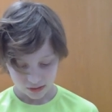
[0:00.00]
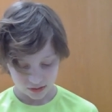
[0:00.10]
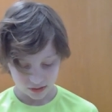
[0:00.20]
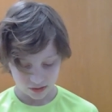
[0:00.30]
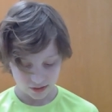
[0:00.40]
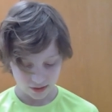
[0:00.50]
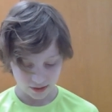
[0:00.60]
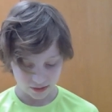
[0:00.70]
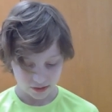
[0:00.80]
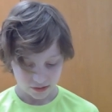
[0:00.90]
he
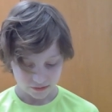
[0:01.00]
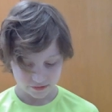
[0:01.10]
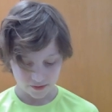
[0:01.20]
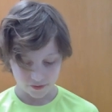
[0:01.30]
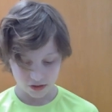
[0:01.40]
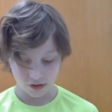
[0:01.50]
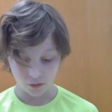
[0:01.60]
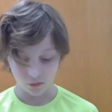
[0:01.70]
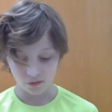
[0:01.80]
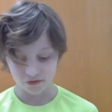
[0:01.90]
had 70
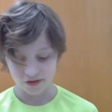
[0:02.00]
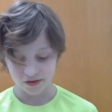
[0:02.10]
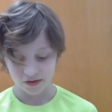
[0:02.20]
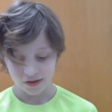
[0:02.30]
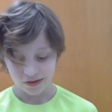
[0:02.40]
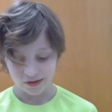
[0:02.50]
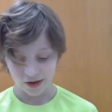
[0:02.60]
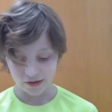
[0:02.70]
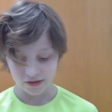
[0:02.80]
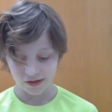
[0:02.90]
goals and
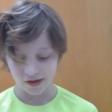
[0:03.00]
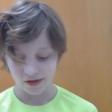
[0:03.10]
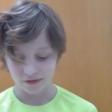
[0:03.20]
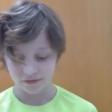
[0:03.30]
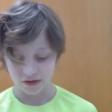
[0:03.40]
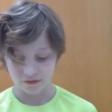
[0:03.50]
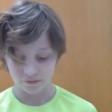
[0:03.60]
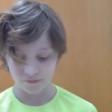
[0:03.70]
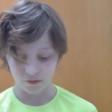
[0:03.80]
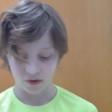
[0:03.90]
98
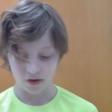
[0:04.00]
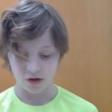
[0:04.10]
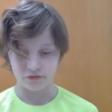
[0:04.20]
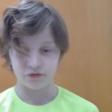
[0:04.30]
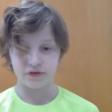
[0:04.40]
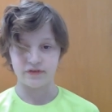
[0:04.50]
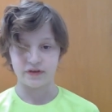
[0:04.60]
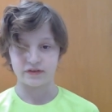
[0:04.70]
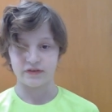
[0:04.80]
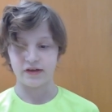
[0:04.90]
assists for
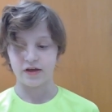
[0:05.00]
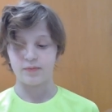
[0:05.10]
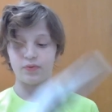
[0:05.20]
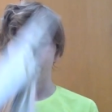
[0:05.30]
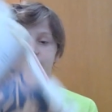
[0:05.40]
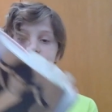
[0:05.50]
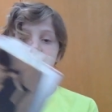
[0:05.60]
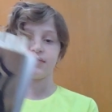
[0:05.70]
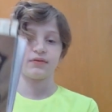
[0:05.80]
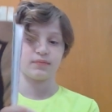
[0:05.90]
168 points.